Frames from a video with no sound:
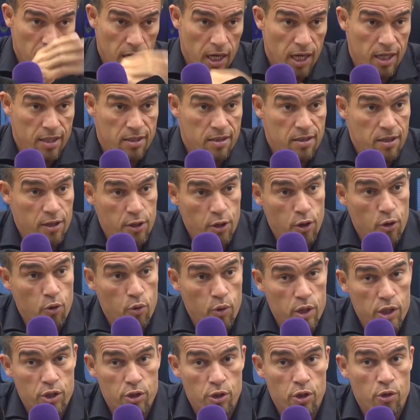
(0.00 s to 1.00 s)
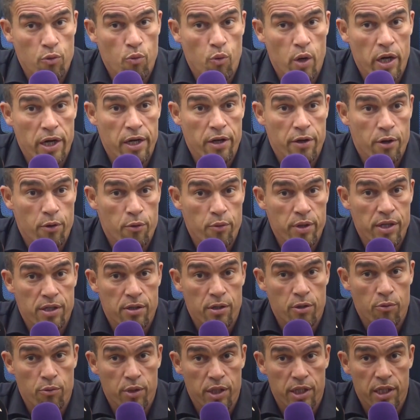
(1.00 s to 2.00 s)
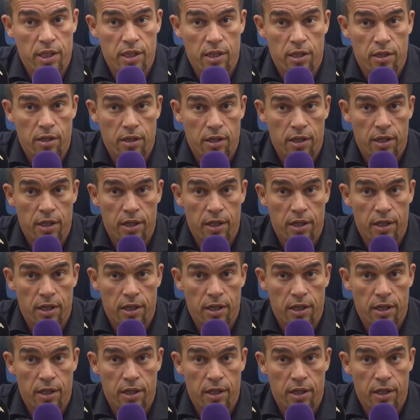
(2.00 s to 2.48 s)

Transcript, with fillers: answer your question, why the reason we didn't